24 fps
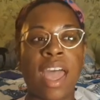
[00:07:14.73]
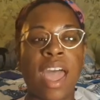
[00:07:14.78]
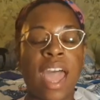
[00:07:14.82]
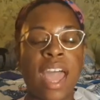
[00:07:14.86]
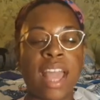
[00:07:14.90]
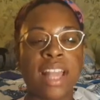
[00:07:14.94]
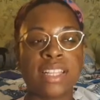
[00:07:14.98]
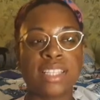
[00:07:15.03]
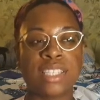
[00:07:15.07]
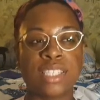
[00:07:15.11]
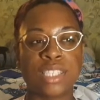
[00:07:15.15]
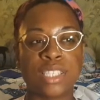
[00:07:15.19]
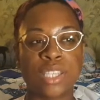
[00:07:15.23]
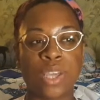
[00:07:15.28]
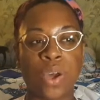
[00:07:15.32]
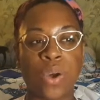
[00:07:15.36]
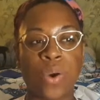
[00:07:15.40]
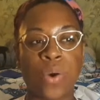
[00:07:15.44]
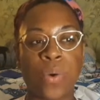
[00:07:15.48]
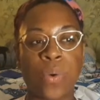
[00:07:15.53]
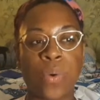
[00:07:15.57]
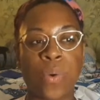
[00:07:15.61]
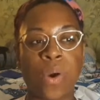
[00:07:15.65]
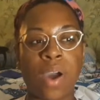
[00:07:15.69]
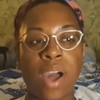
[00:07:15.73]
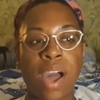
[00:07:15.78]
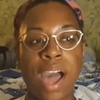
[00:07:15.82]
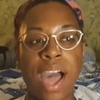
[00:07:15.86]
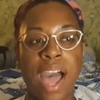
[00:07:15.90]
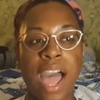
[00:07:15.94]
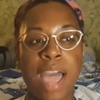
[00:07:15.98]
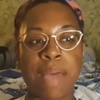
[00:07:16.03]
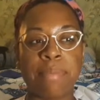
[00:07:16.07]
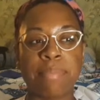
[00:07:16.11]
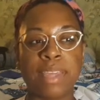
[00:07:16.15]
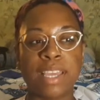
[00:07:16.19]
And so
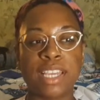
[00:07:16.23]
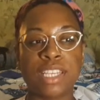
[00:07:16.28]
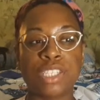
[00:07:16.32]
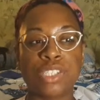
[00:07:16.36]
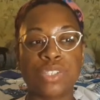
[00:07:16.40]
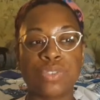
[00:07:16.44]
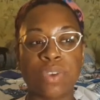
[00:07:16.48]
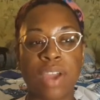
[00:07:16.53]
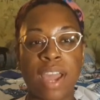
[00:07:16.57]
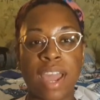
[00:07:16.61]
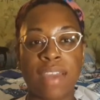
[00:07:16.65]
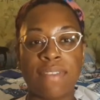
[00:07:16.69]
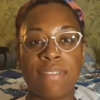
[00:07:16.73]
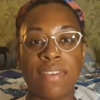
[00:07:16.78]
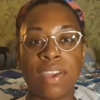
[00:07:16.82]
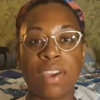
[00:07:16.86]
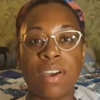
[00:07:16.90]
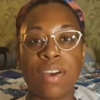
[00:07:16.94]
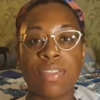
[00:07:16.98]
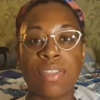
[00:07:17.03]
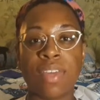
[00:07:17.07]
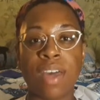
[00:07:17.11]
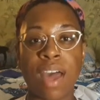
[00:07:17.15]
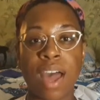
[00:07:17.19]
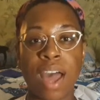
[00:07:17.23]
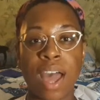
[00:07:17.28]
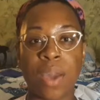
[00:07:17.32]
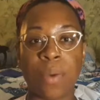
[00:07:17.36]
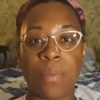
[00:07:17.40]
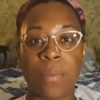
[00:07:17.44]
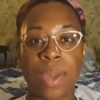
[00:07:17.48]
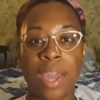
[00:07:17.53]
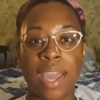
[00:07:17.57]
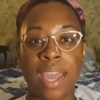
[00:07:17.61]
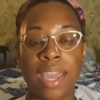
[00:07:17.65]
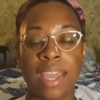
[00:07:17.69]
I'm like driving on the
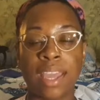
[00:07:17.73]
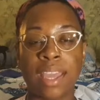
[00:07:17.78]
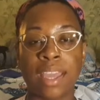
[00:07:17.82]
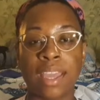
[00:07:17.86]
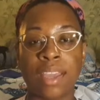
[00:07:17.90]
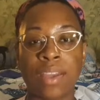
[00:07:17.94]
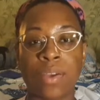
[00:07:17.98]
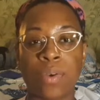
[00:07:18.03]
highway.